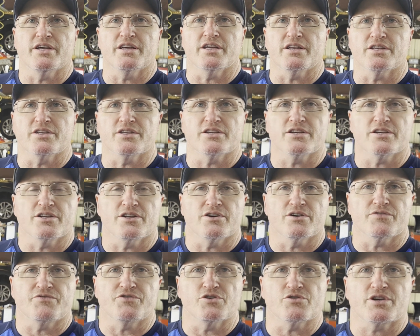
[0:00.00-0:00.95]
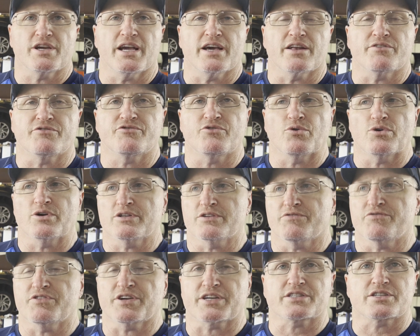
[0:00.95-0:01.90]
And, if you can't afford to
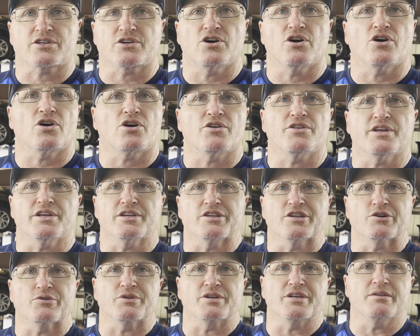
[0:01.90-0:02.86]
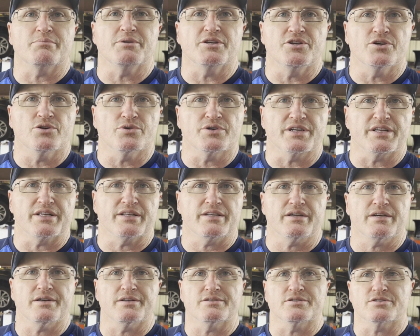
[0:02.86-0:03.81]
fix a car, then you don't need to be doing
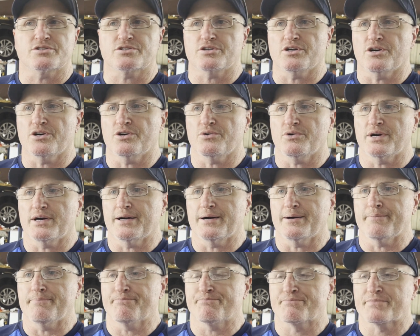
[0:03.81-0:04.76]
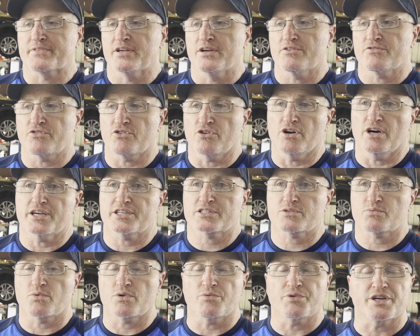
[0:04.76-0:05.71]
it. And so for us,
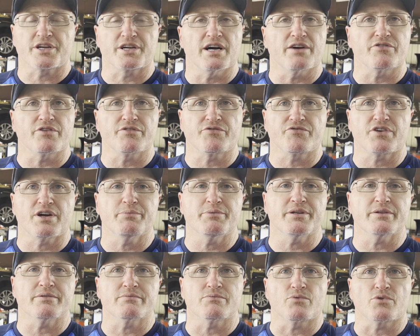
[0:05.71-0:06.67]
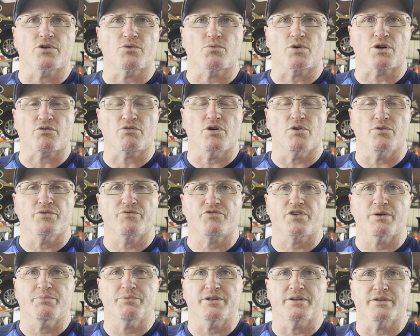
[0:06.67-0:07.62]
we're recovering from it, and we're growing
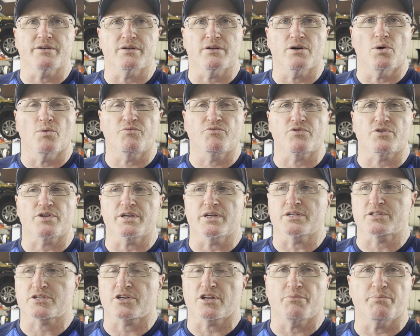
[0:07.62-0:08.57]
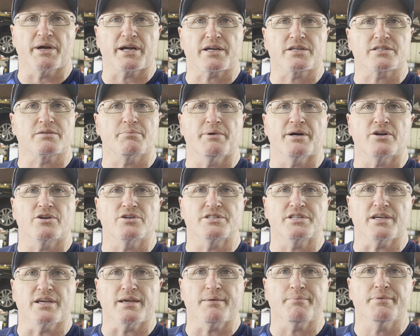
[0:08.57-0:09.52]
from it, and hopefully it's going to make us a better
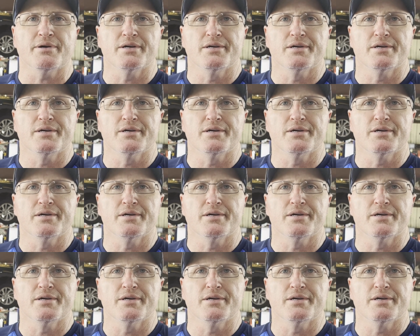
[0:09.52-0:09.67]
team.